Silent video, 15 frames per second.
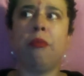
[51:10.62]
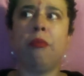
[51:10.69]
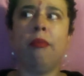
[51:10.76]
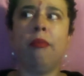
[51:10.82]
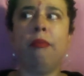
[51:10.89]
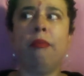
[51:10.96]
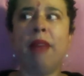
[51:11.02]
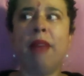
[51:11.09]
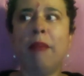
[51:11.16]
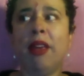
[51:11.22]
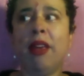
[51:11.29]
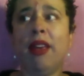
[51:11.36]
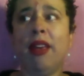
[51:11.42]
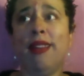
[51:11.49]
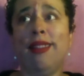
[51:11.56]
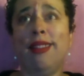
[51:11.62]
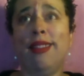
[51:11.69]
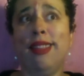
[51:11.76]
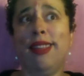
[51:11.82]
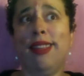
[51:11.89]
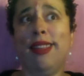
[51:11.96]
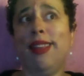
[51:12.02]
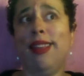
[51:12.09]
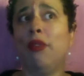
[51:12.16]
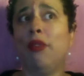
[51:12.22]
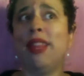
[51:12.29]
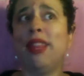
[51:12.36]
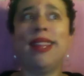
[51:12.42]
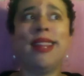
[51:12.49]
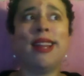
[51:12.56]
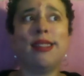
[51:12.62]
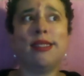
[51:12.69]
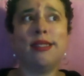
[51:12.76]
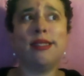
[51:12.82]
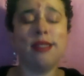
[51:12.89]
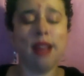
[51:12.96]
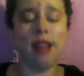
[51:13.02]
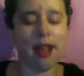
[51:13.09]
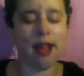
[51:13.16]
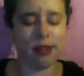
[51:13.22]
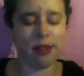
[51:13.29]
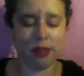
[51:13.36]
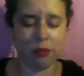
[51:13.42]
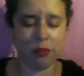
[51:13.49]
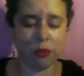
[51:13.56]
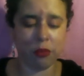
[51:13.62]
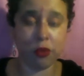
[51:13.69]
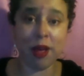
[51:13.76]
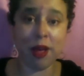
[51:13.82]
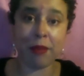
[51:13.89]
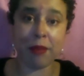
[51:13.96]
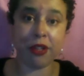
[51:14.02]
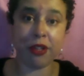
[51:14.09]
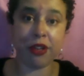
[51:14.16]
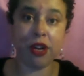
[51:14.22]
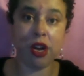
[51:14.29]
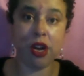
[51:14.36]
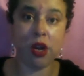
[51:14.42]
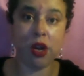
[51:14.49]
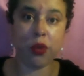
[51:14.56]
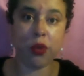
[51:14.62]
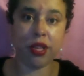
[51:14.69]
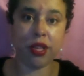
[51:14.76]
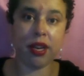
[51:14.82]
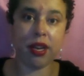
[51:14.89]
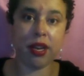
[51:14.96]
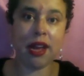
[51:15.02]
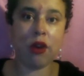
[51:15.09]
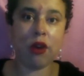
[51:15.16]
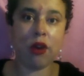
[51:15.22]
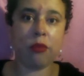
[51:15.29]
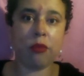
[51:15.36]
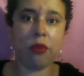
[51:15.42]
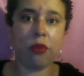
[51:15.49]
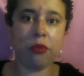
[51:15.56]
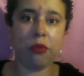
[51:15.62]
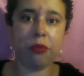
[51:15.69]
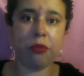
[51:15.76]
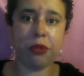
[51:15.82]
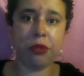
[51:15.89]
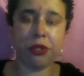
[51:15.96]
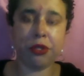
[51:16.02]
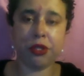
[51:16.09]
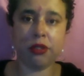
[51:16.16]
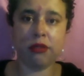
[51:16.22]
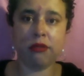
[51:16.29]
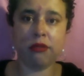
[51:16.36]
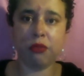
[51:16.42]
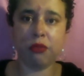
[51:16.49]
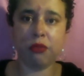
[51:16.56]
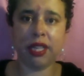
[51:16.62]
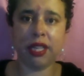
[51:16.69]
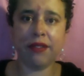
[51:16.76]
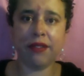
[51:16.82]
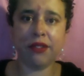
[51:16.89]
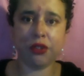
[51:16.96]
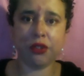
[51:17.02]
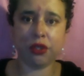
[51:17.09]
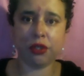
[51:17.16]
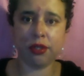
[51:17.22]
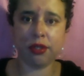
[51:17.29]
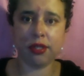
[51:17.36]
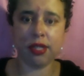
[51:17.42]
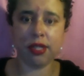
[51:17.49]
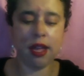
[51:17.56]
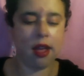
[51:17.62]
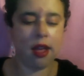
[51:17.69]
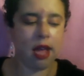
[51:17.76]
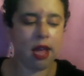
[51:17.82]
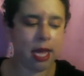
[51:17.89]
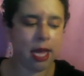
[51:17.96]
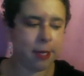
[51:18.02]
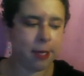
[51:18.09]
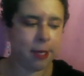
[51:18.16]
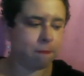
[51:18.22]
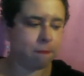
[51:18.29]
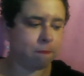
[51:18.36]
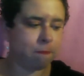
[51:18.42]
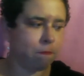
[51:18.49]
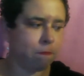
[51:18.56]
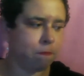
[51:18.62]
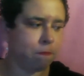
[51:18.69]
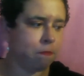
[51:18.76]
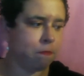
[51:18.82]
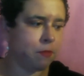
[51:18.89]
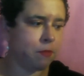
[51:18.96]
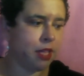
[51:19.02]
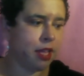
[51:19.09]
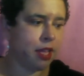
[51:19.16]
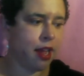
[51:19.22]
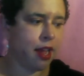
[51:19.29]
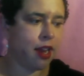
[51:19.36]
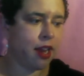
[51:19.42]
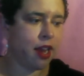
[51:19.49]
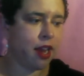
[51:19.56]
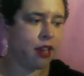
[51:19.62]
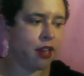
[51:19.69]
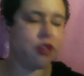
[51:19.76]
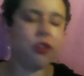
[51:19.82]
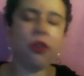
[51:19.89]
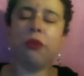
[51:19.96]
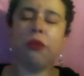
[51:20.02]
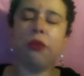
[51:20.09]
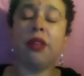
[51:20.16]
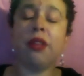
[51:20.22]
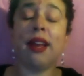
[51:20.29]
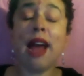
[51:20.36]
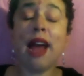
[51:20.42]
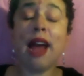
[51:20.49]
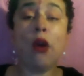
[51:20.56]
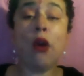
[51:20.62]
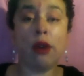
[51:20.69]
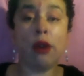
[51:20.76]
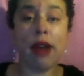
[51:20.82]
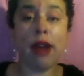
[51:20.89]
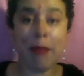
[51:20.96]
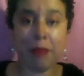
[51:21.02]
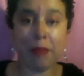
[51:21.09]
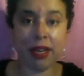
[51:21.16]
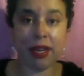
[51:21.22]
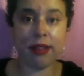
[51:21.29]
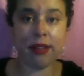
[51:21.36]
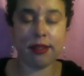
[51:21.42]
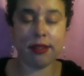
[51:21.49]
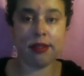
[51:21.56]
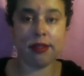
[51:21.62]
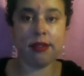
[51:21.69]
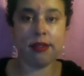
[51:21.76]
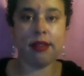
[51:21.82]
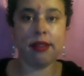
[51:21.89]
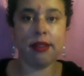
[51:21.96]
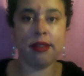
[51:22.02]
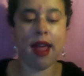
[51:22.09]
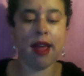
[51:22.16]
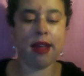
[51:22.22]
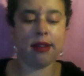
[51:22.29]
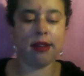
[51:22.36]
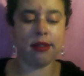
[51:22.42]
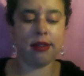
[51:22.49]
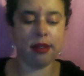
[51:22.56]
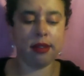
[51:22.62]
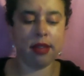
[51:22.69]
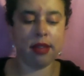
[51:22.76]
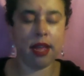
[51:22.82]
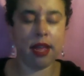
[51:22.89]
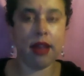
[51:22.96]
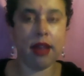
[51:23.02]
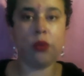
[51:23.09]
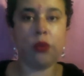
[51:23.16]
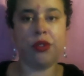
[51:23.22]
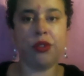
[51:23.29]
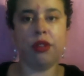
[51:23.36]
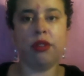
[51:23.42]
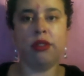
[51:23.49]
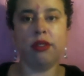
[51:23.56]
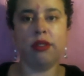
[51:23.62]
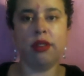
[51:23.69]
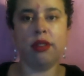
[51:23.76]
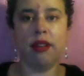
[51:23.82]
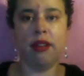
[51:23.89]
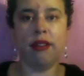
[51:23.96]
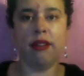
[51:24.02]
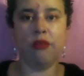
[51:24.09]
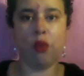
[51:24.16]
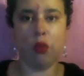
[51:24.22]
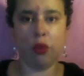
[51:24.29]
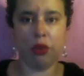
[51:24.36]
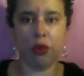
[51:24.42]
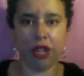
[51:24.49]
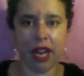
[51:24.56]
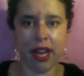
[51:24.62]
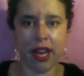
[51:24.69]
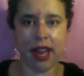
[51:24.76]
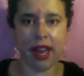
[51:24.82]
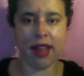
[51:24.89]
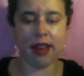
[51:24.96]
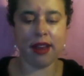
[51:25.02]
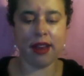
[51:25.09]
maybe the thing that is not the most popular within our own personal real life circles, and to know that our happiness and the end result of what we're looking at,